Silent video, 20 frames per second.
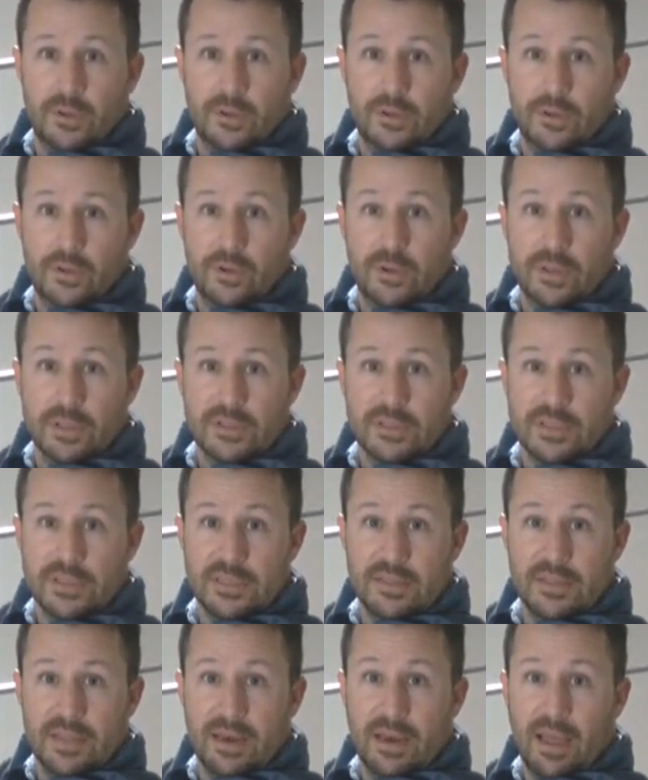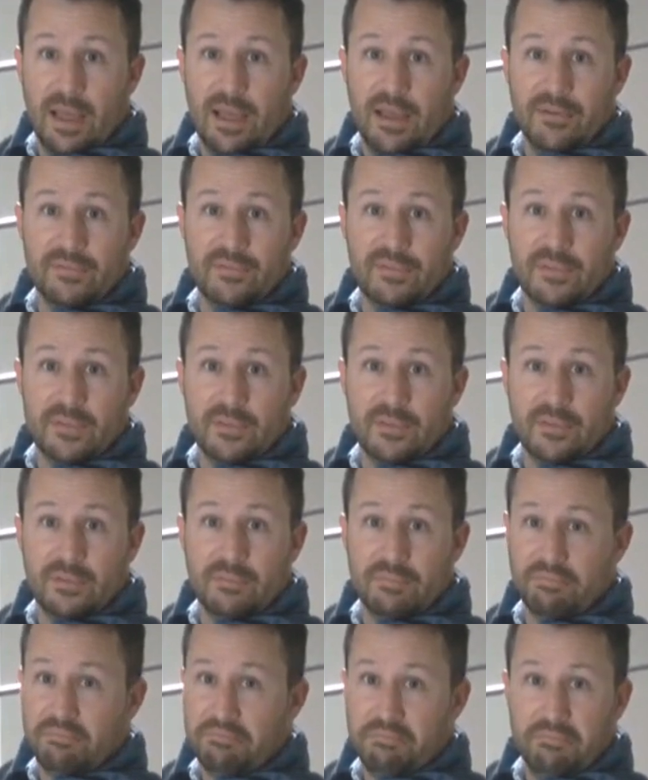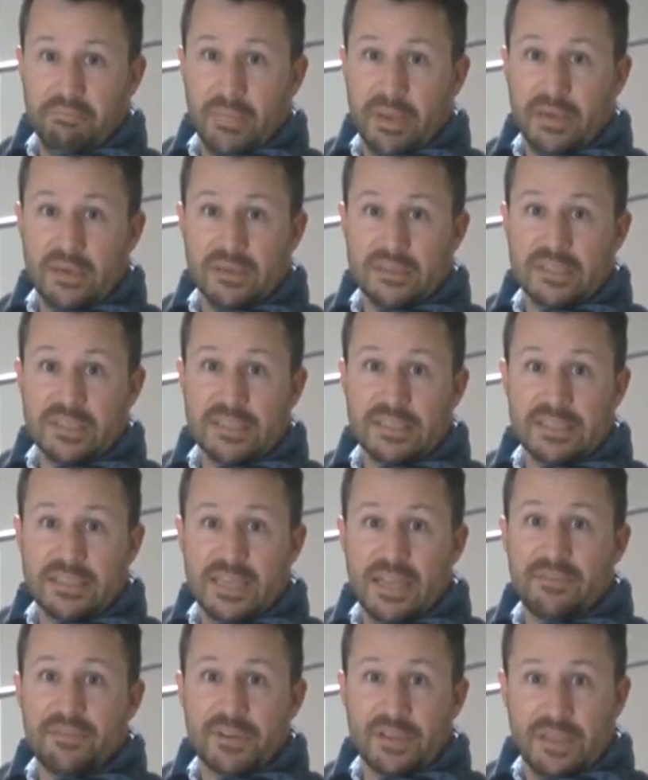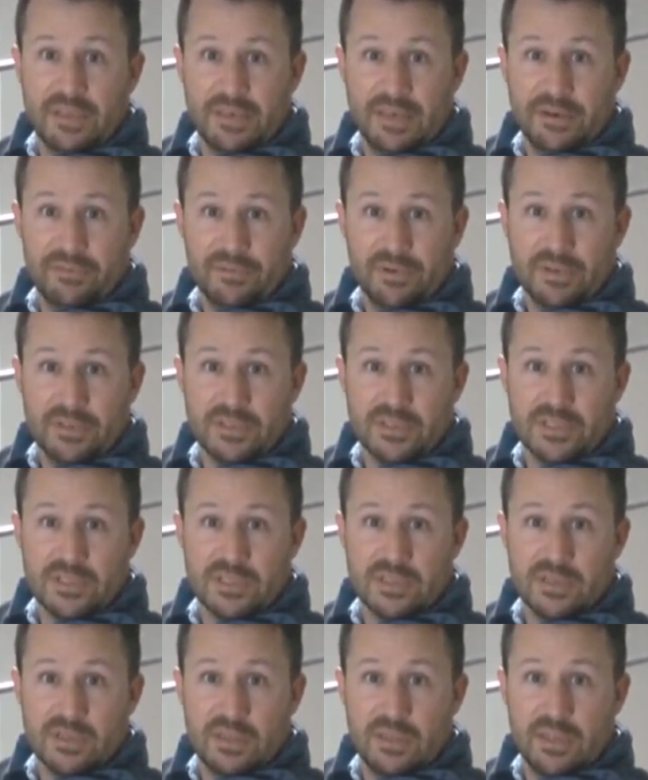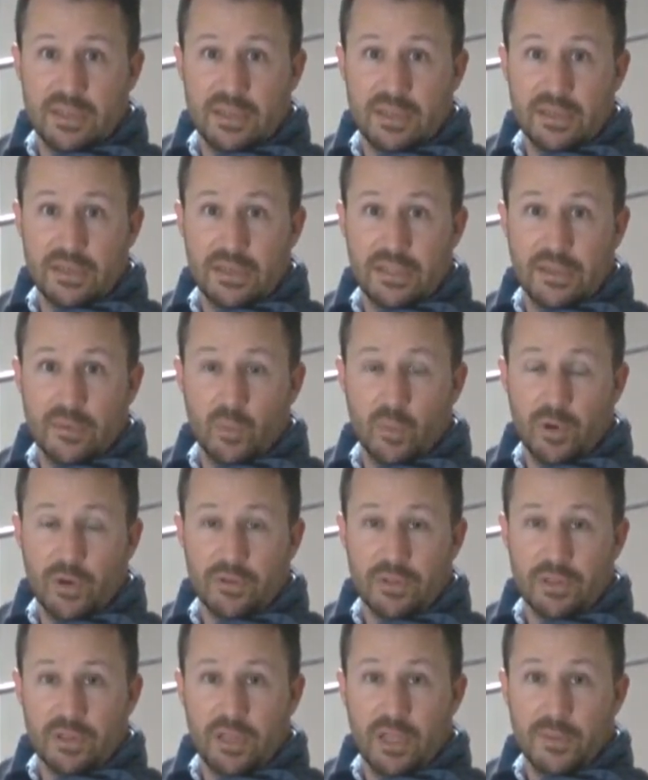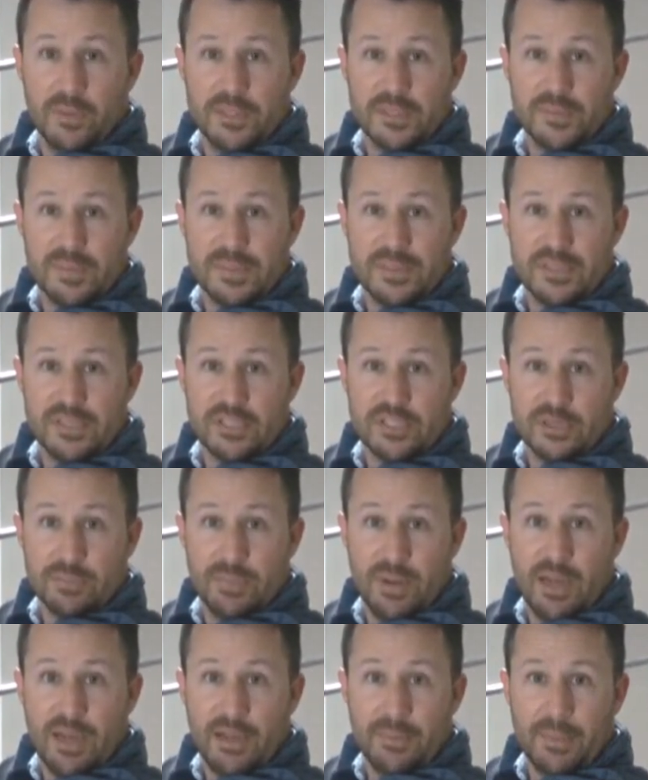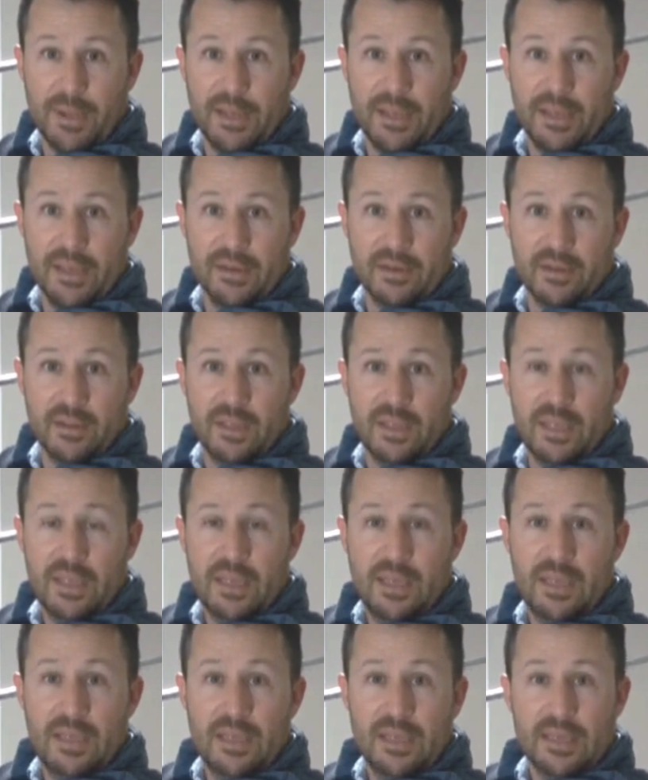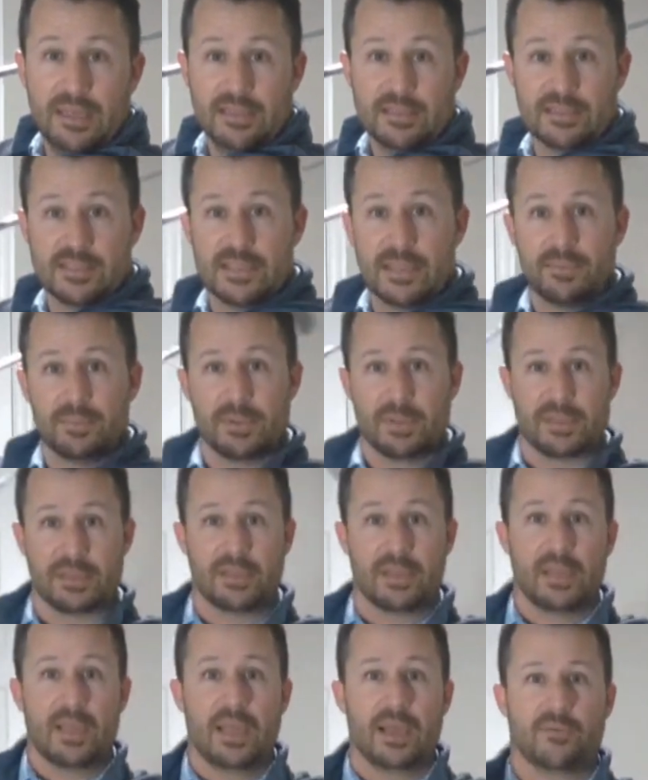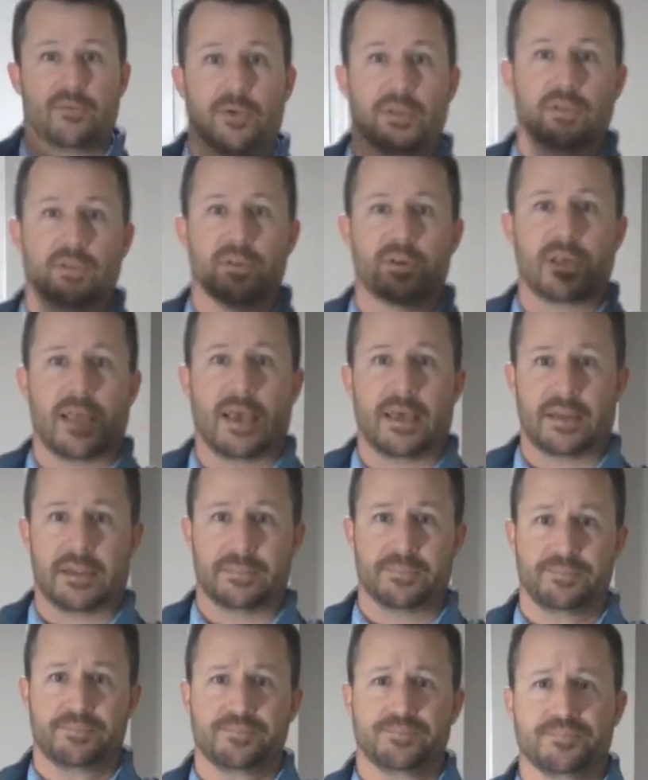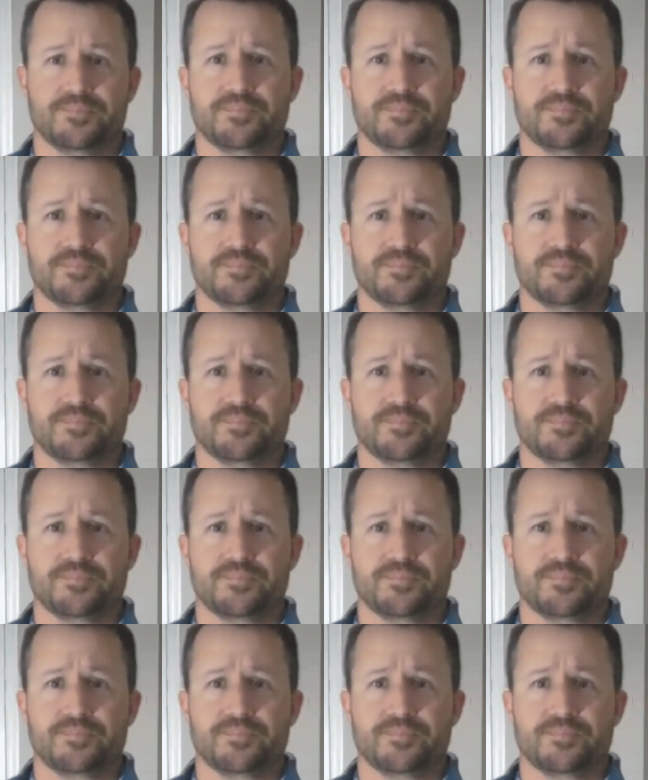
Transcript: You can see that I've made a significant difference in where the club is positioned behind my head. And simply, if we look at it,